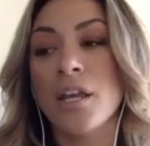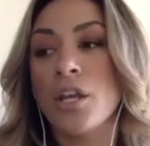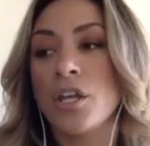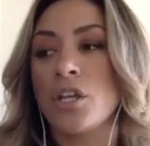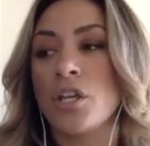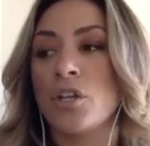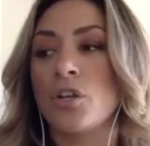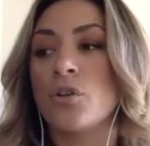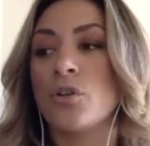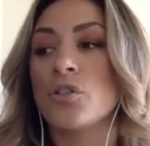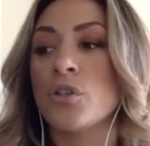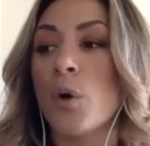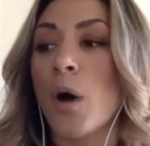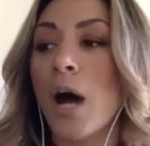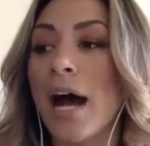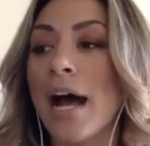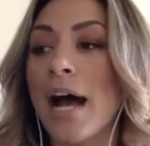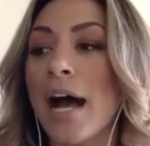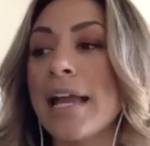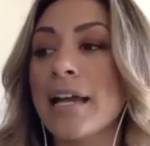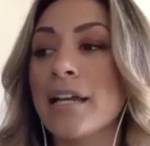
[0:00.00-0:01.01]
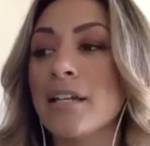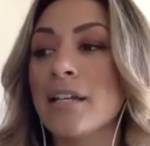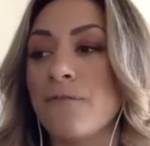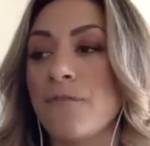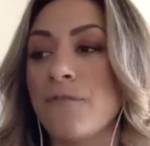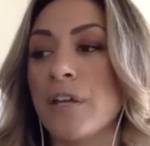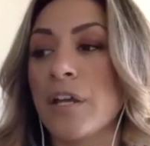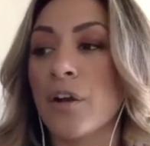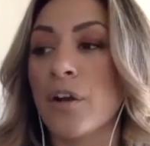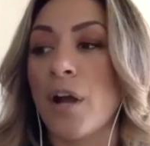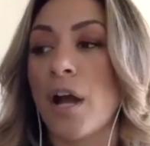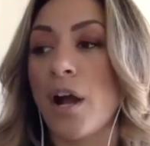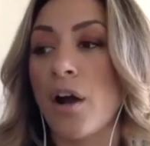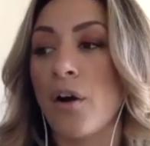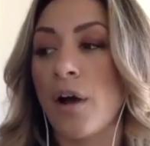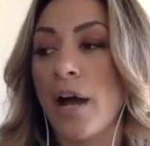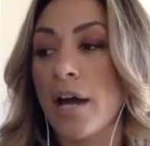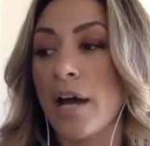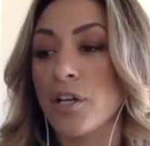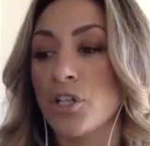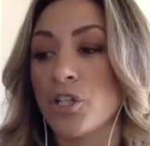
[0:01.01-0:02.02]
you know, so I had to figure out
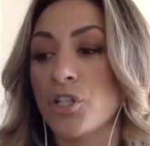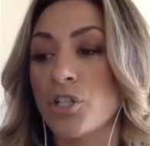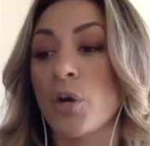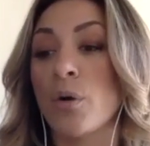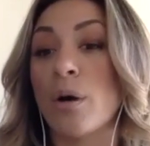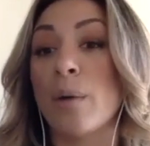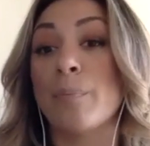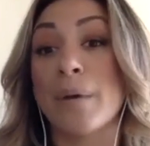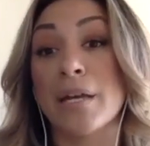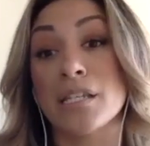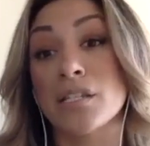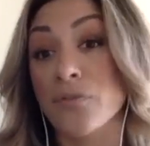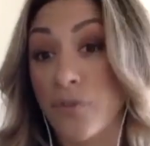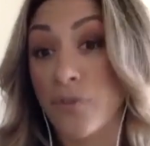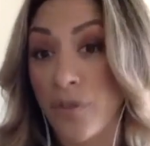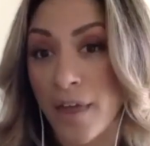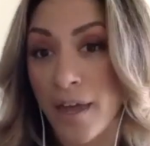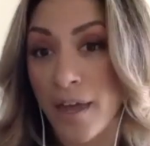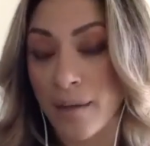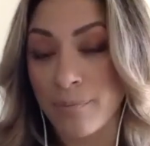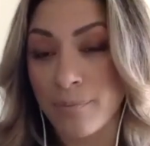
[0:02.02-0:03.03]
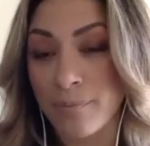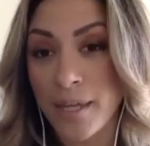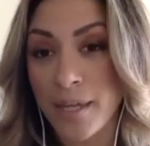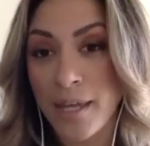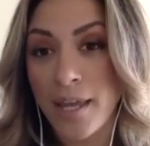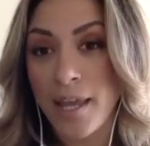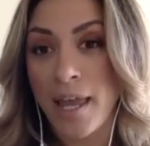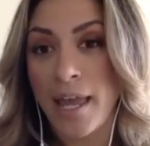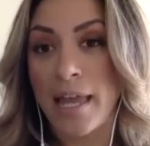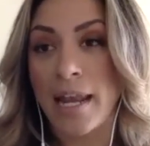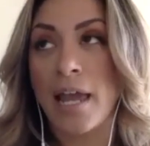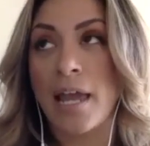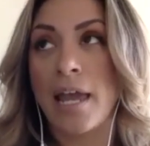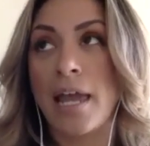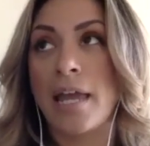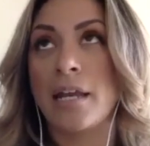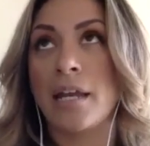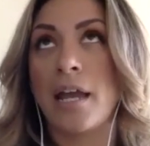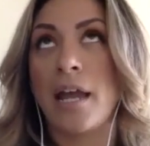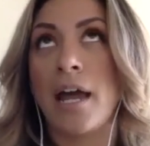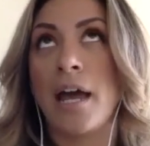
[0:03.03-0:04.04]
how to show up best for them, and,
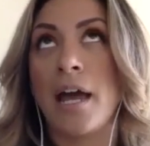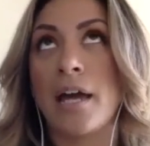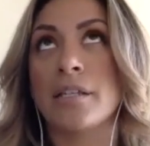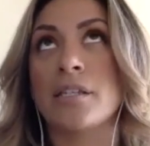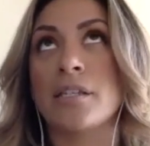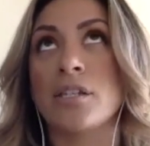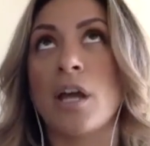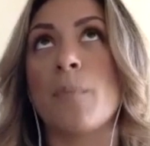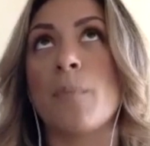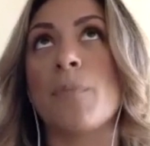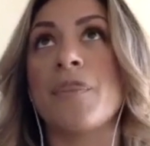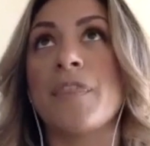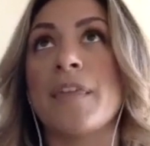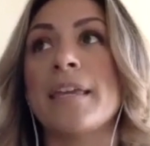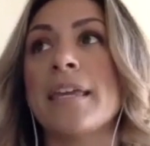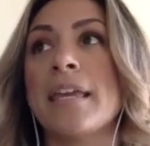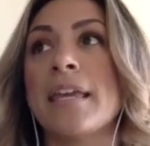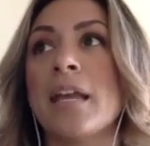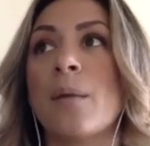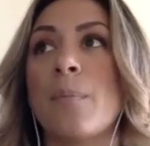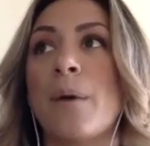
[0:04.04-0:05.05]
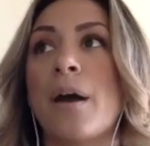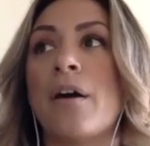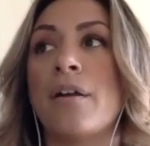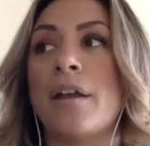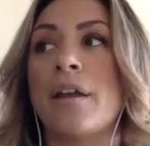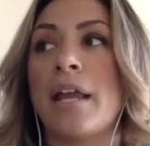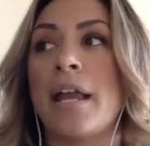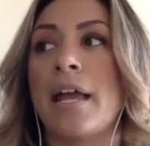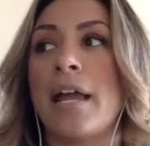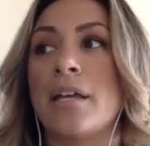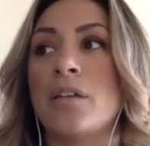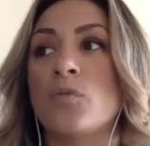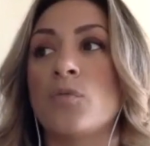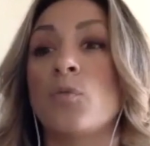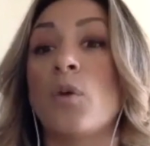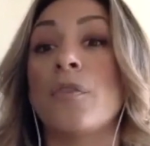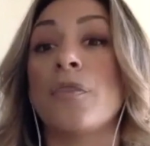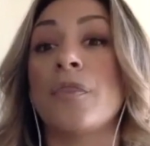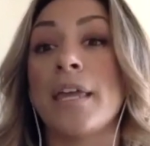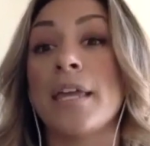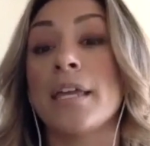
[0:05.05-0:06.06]
and how to stop thinking about it as
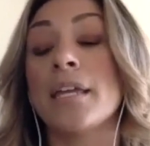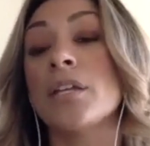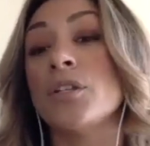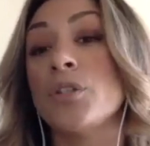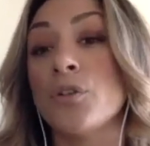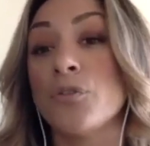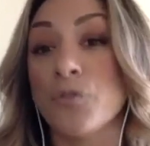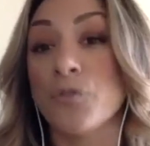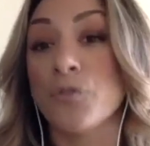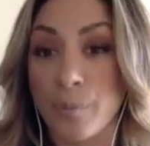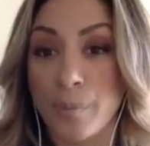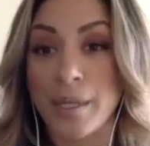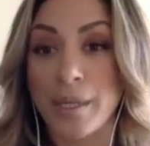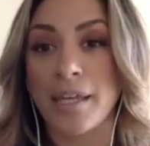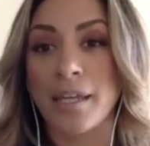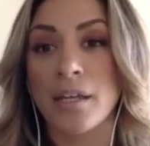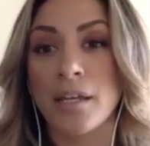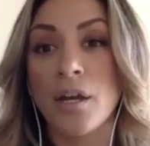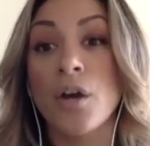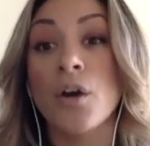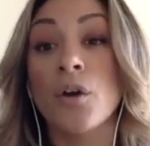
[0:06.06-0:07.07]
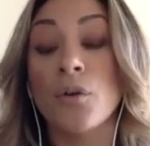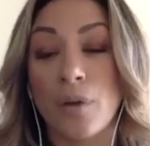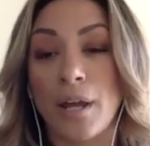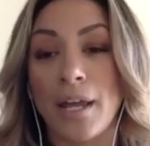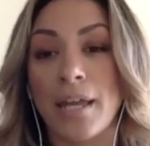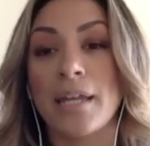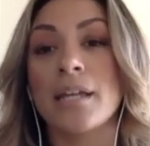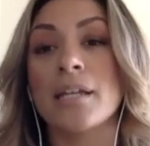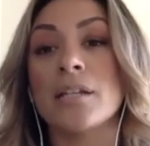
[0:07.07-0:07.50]
what they can do for me, right?